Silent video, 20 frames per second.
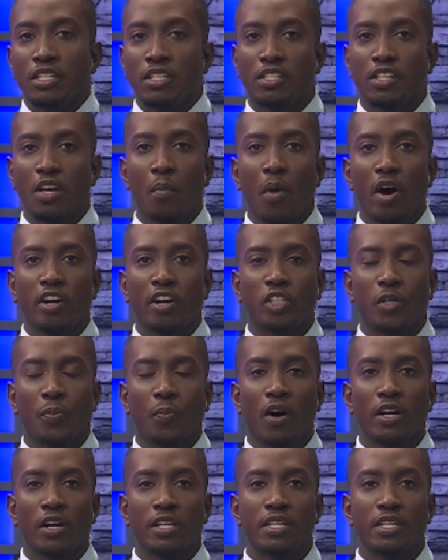To some monetary
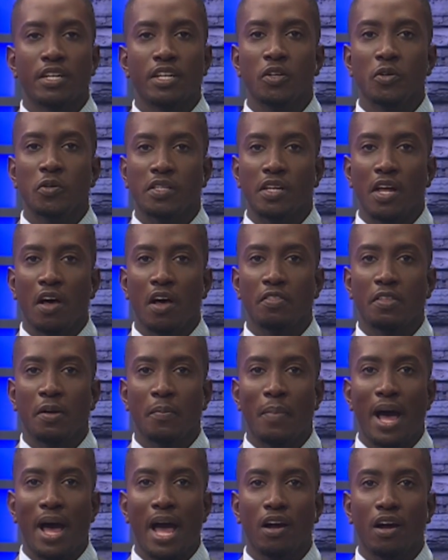policy news now, the
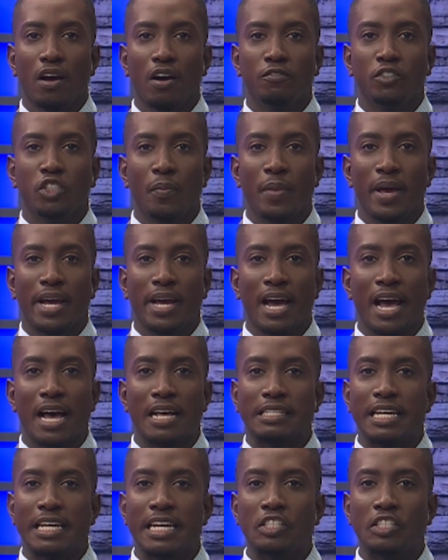Bank of Jamaica
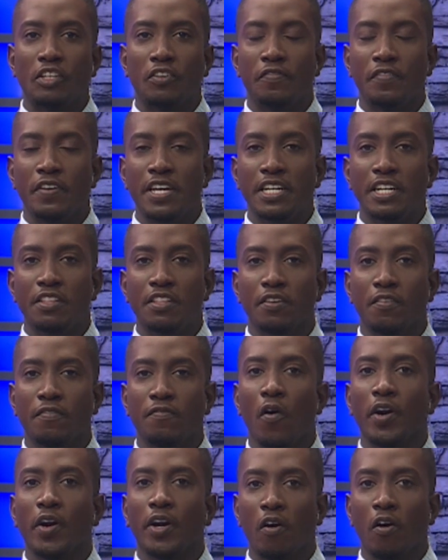has intervened in the
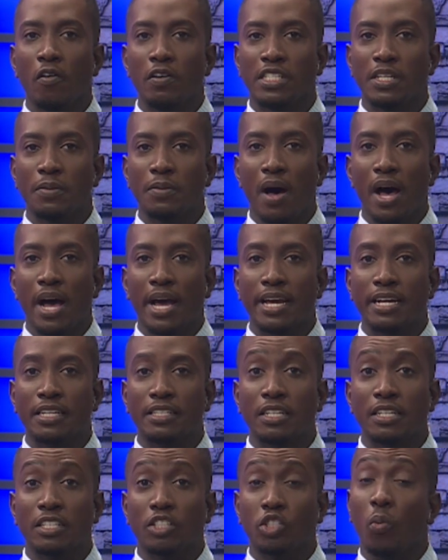foreign currency
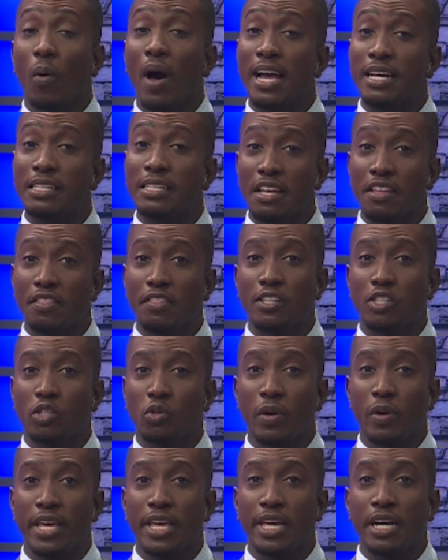market twice this
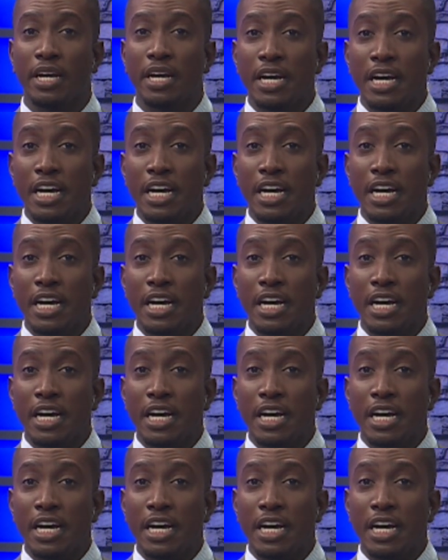week.